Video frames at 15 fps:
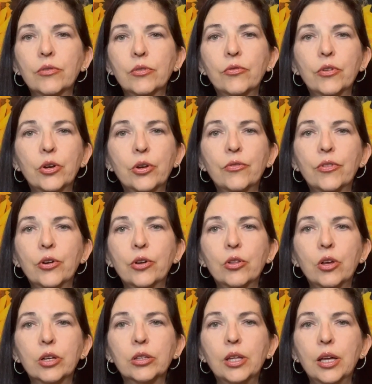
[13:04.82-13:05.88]
a very, very
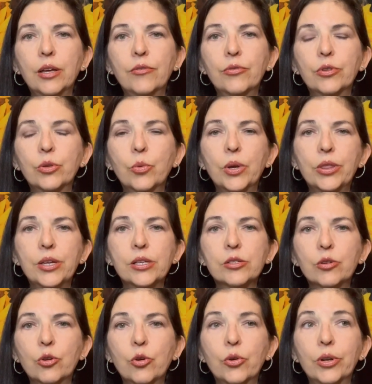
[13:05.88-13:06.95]
long life with the way things
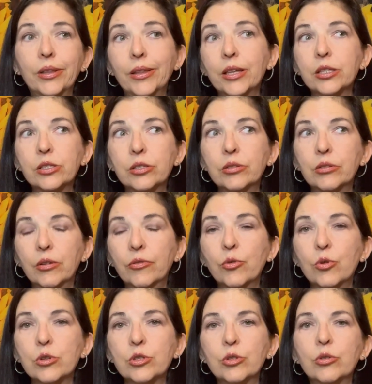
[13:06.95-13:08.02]
are going, unless, of
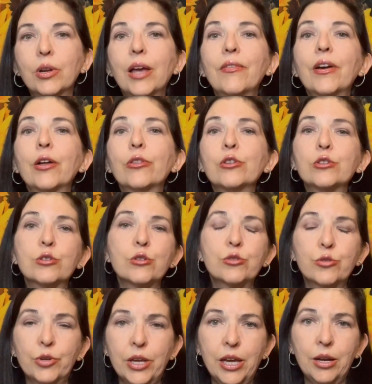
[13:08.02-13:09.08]
course, you don't have health insurance
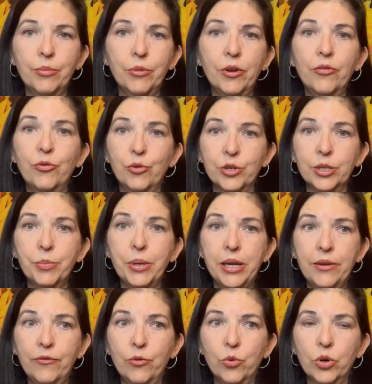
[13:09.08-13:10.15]
or can't afford to
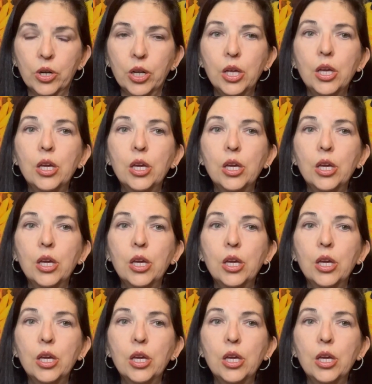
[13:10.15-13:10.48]
pay for it.